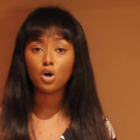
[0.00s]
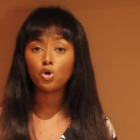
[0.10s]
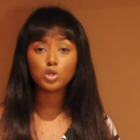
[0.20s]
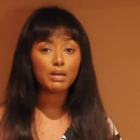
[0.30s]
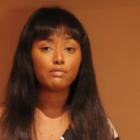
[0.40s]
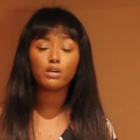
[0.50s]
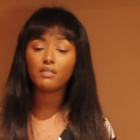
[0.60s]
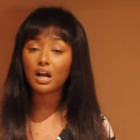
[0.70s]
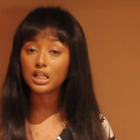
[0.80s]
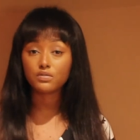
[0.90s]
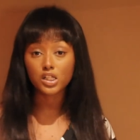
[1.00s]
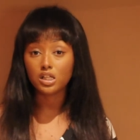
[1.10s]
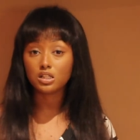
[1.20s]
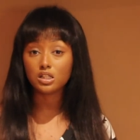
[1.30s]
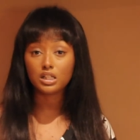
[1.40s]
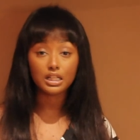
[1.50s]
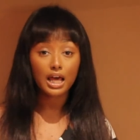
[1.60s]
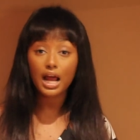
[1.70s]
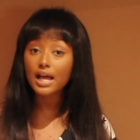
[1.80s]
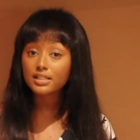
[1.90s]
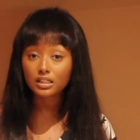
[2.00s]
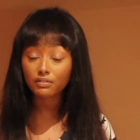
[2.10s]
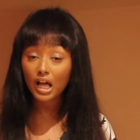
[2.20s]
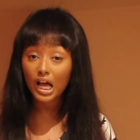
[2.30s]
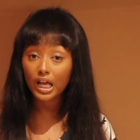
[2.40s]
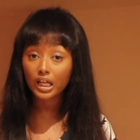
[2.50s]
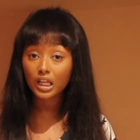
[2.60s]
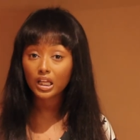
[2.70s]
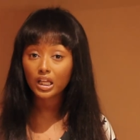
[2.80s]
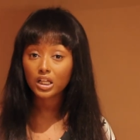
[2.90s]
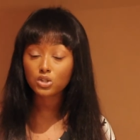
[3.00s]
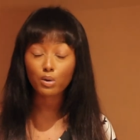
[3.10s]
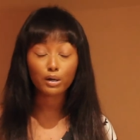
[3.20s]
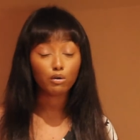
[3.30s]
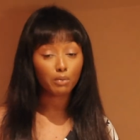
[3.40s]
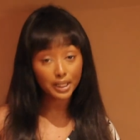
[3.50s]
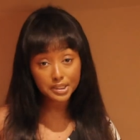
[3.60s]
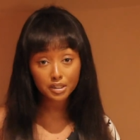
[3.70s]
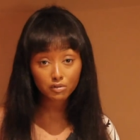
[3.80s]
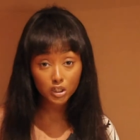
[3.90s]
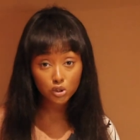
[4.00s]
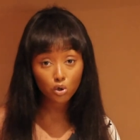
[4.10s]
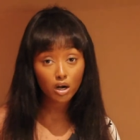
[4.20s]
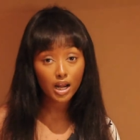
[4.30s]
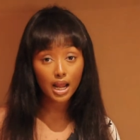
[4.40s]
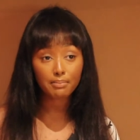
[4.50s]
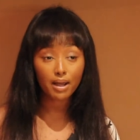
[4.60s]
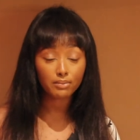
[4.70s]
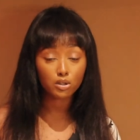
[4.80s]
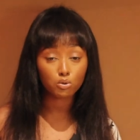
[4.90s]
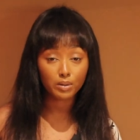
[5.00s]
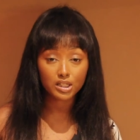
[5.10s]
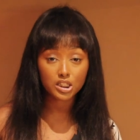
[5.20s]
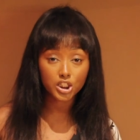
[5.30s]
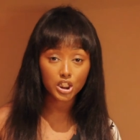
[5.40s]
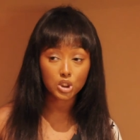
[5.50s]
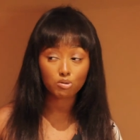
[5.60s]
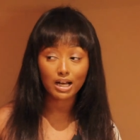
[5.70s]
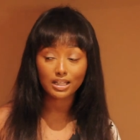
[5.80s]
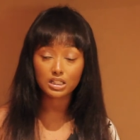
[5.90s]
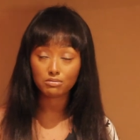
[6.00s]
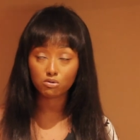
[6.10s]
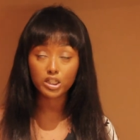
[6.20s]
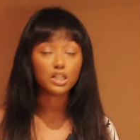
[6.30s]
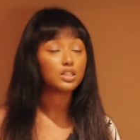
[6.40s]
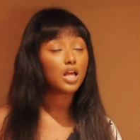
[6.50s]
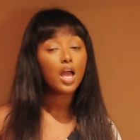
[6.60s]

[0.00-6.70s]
Who's paying $45 for jeans? Not I said to fly. So I go right to the thrift store and I buy me new pairs of jeans when I need some new jeans.